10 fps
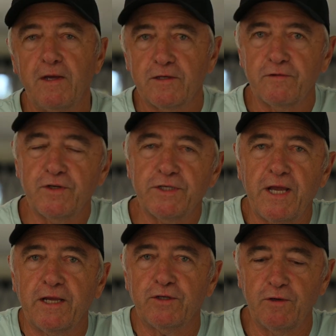So I've just
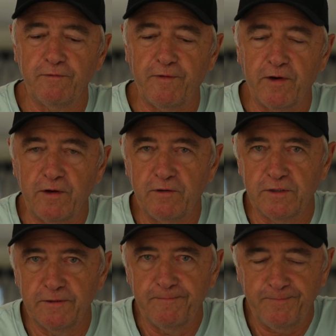taken two
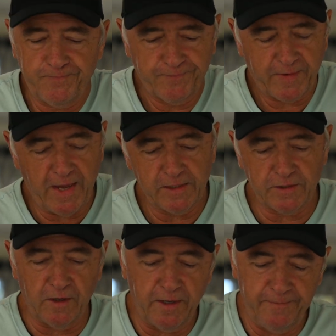photos
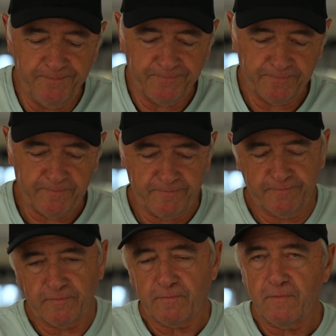outside
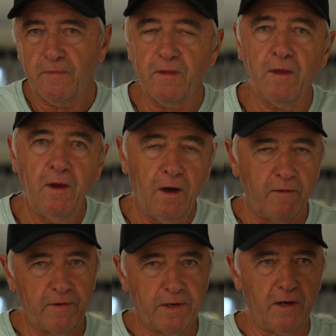
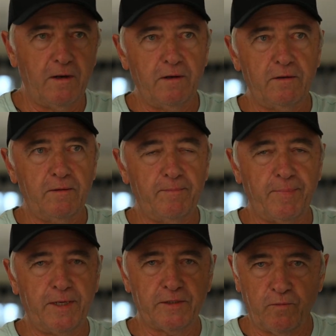of a little
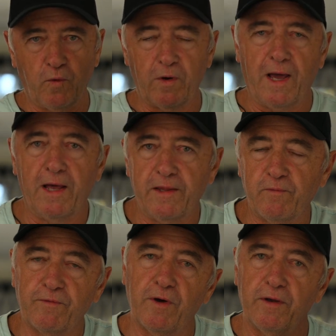piece of wall art that
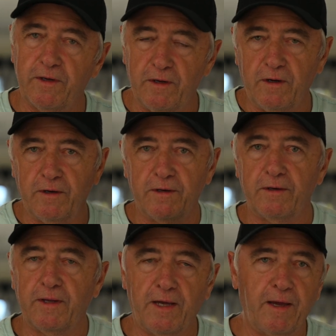we've got
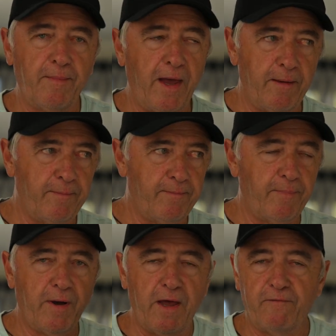on out
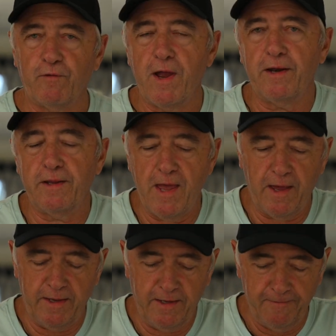by our veranda
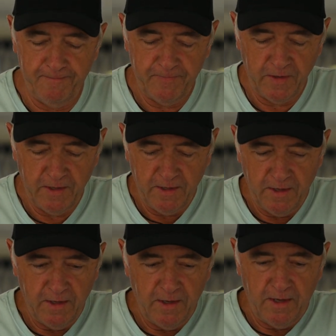out here,
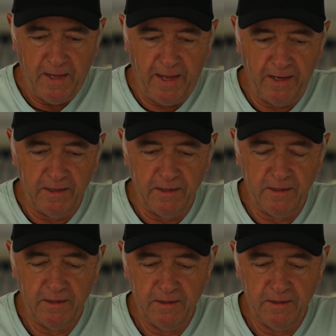and